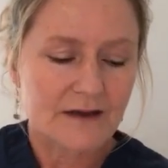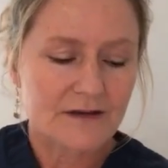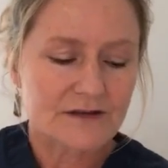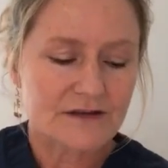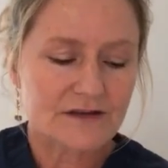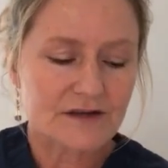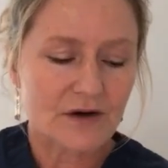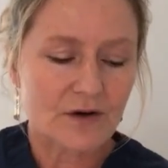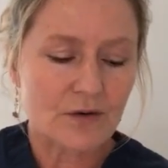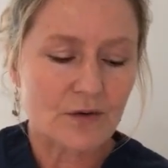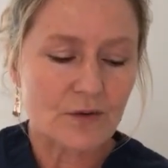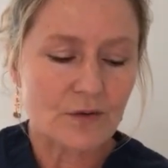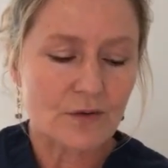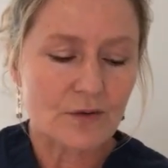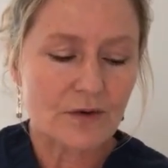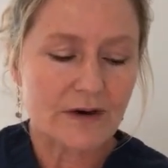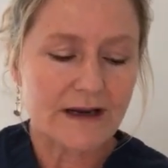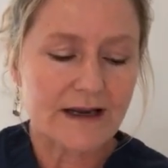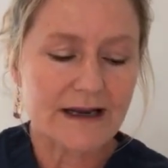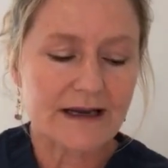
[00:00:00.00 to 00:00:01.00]

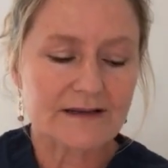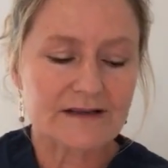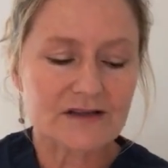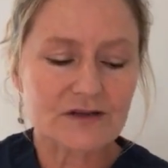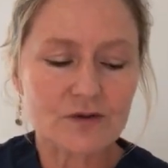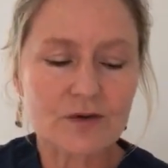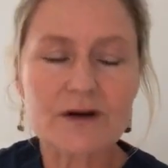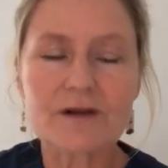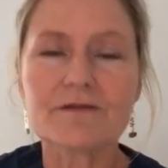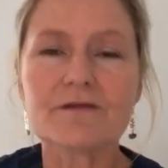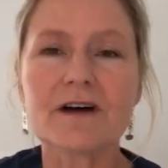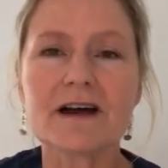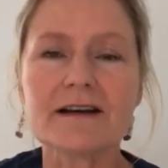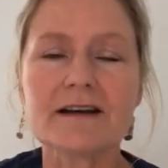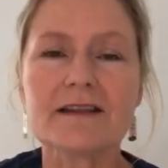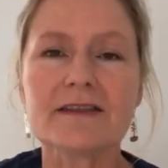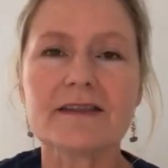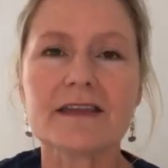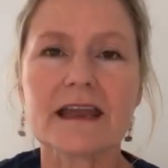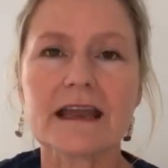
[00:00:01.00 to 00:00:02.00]
So it's sort of fun
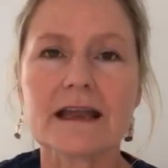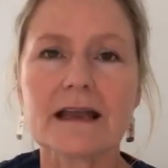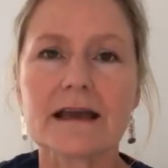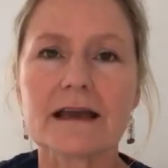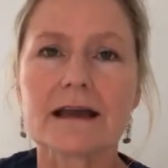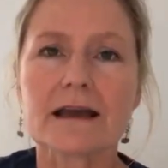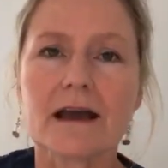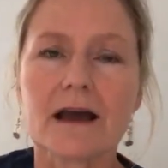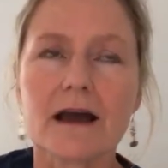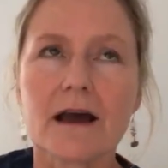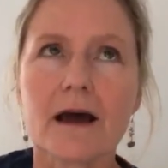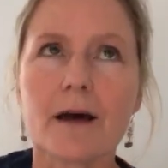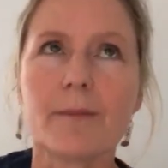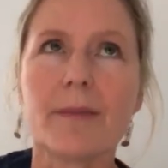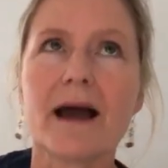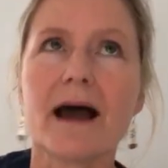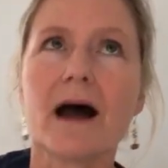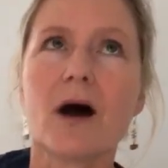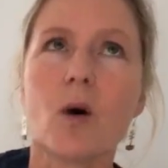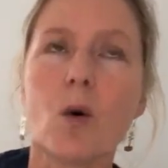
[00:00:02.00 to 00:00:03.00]
to think
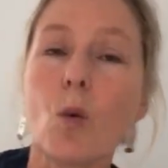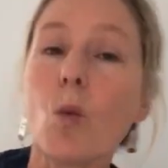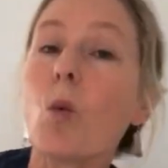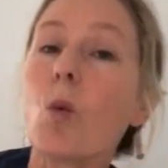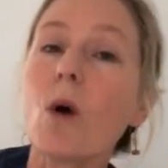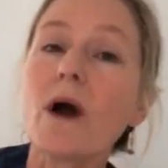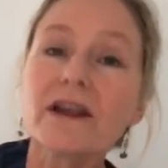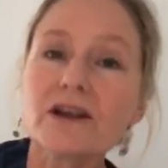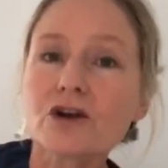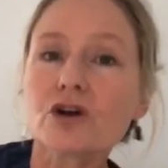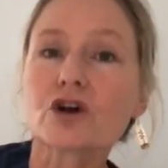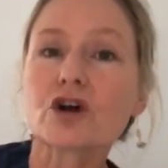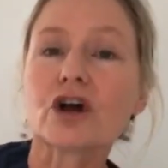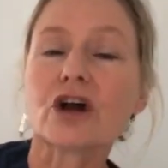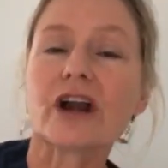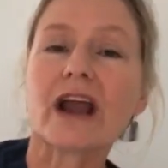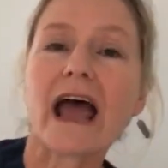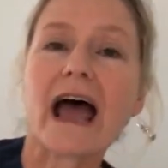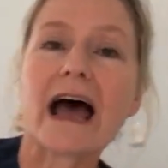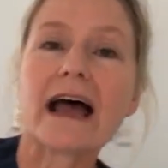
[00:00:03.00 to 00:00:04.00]
about what you're
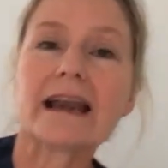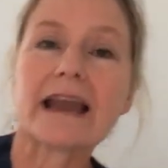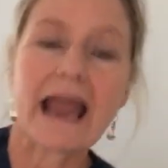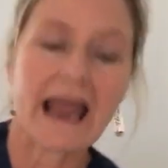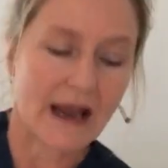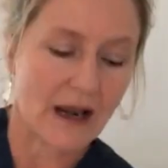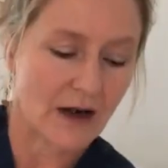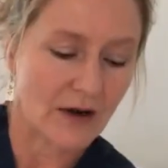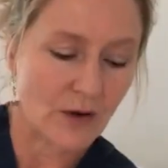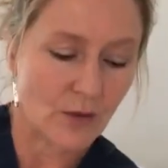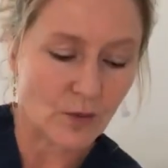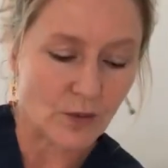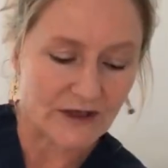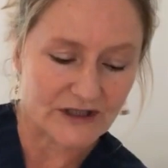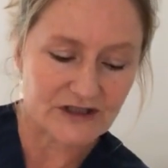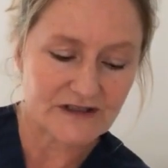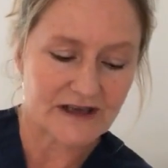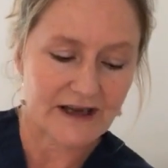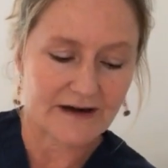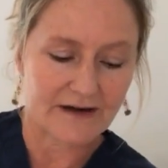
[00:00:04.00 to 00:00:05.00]
good at and
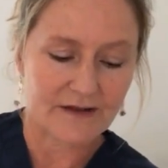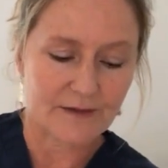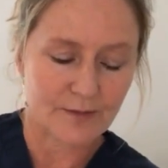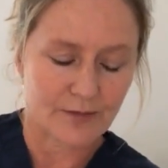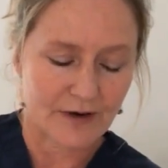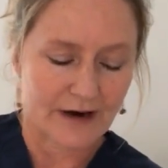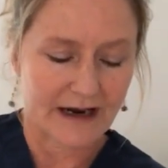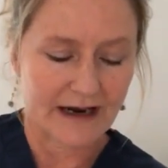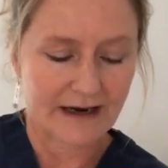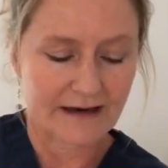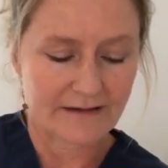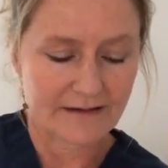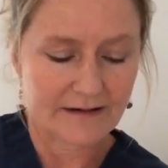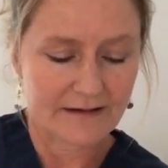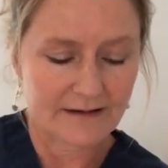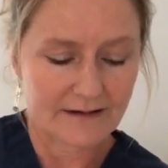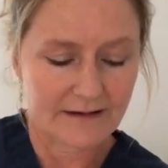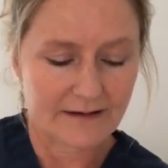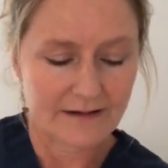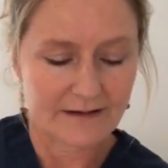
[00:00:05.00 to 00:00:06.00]
which side of the brain
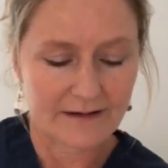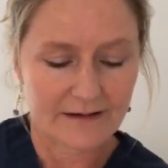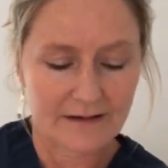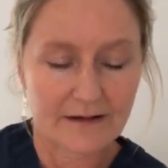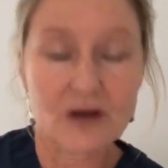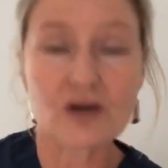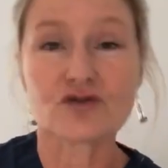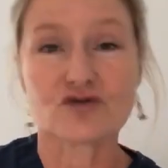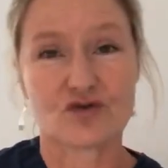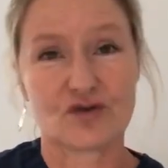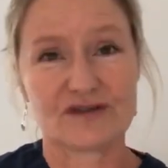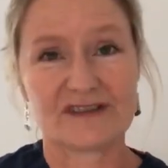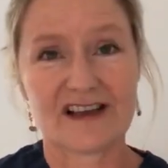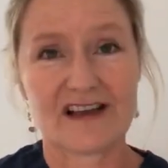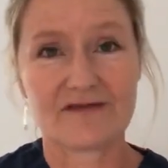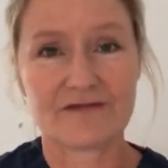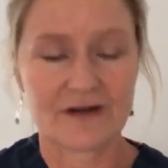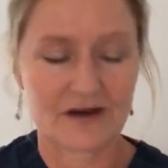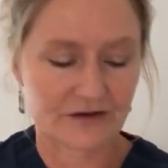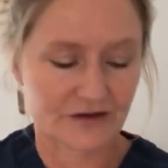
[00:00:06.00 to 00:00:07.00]
controls
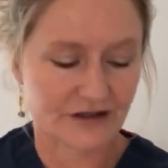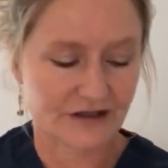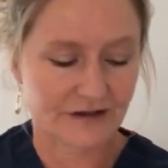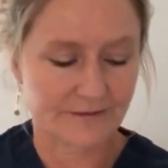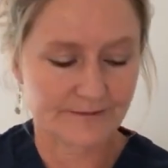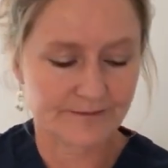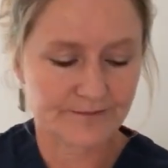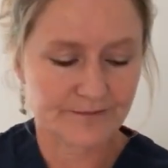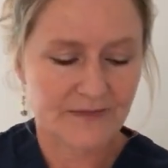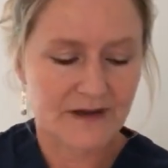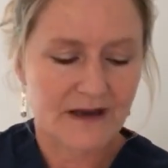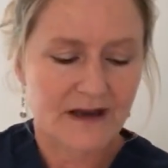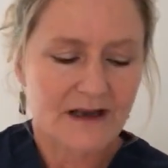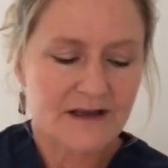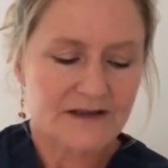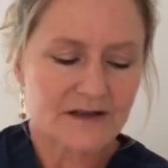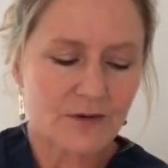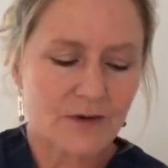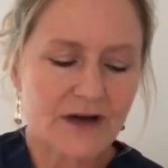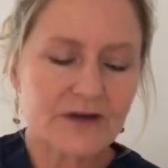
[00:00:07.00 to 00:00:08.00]
that function.
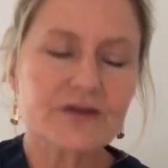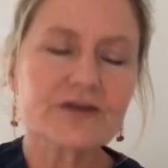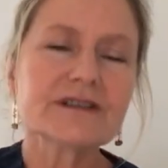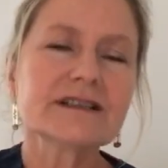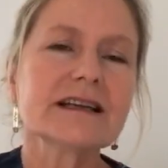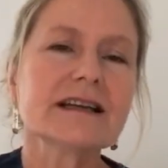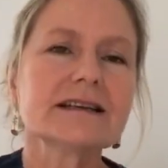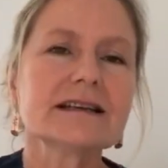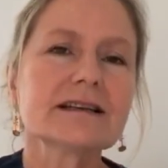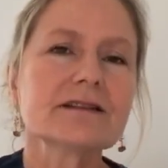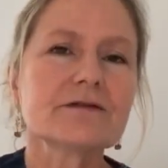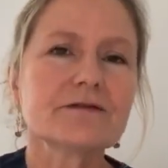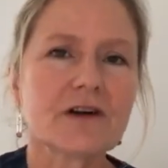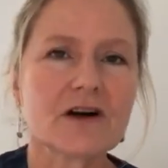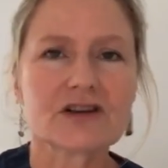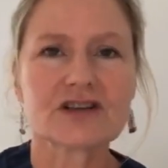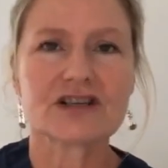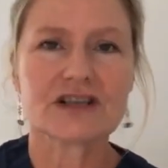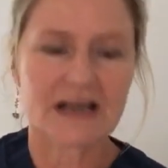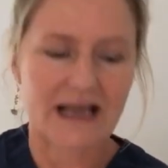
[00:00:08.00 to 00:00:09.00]
So understanding the
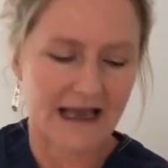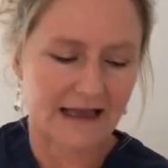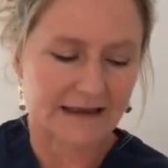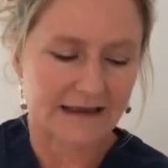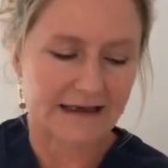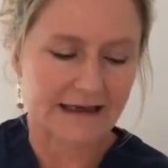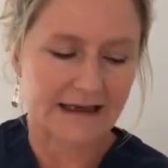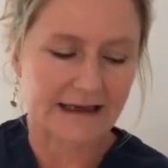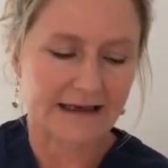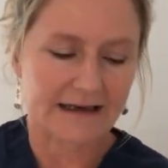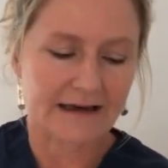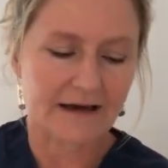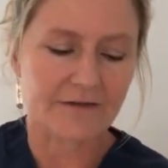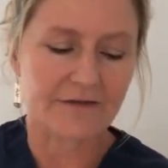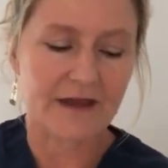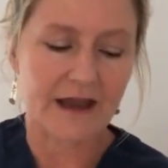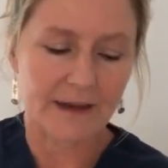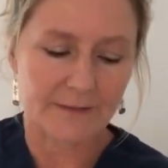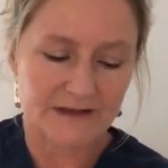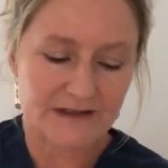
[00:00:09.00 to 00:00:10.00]
functionality of
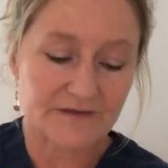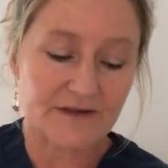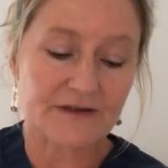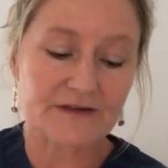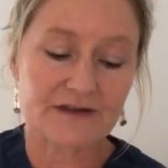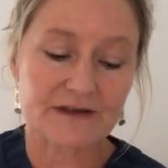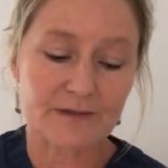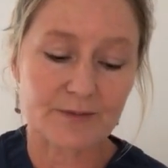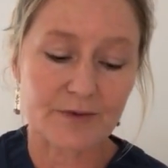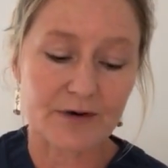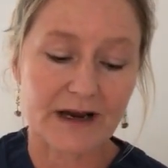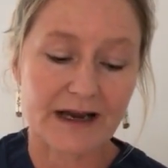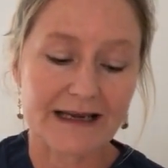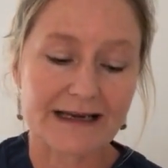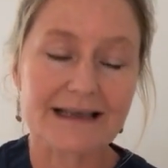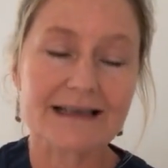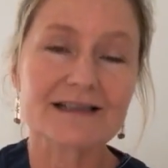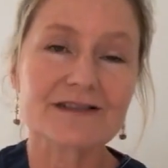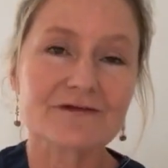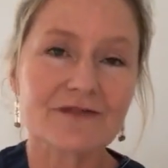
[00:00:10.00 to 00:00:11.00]
the hemispheres of the
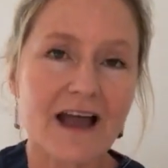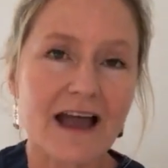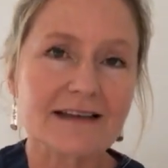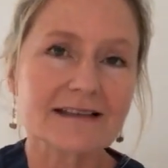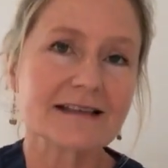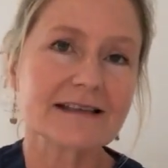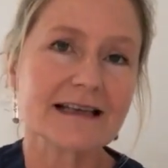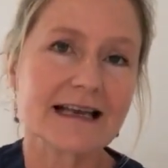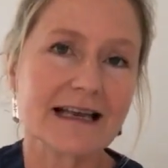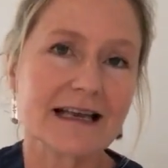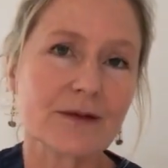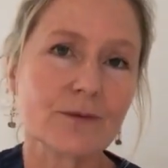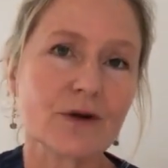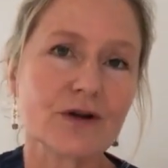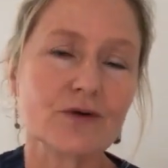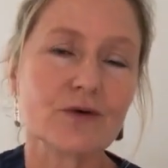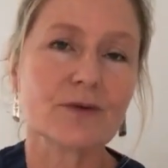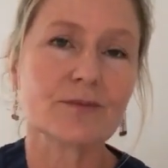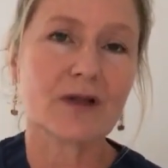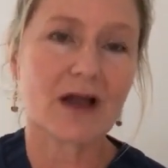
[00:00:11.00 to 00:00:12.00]
brain is fascinating
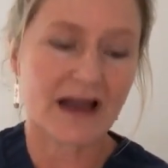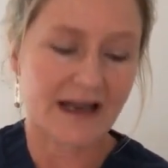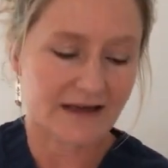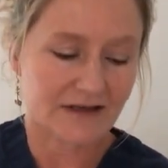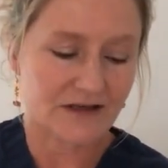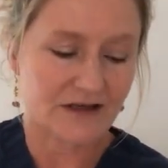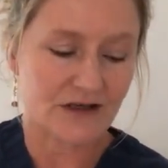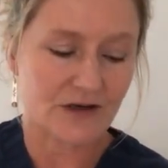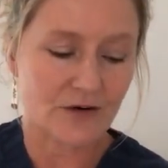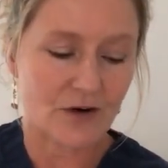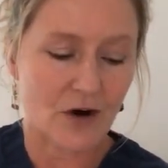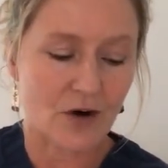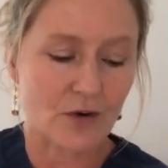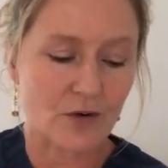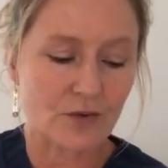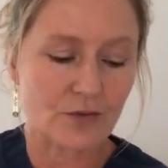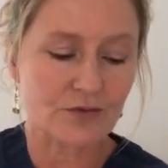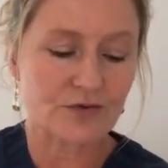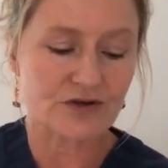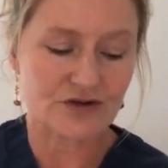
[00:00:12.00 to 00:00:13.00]
when you apply it to your
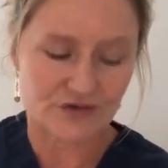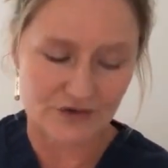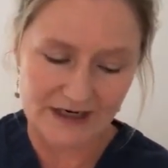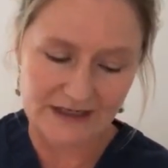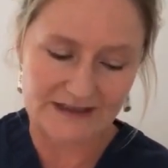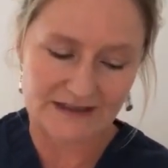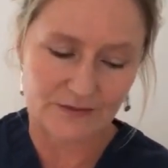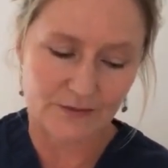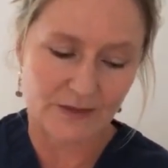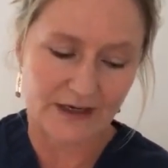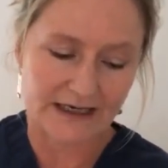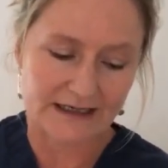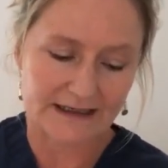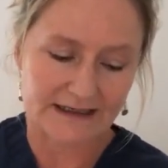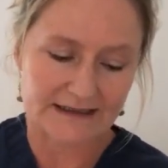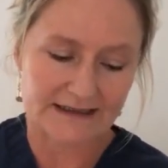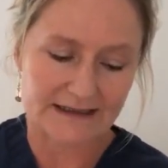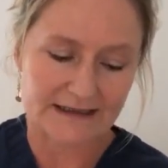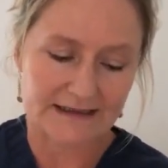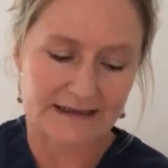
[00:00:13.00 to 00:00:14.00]
own strengths and
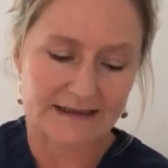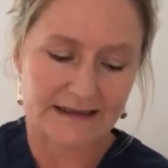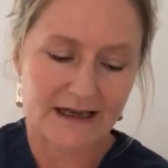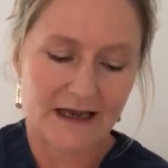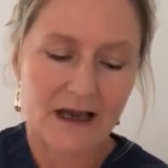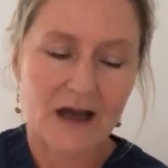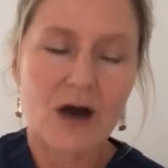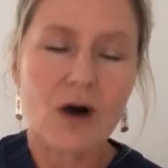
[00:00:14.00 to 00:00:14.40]
weaknesses.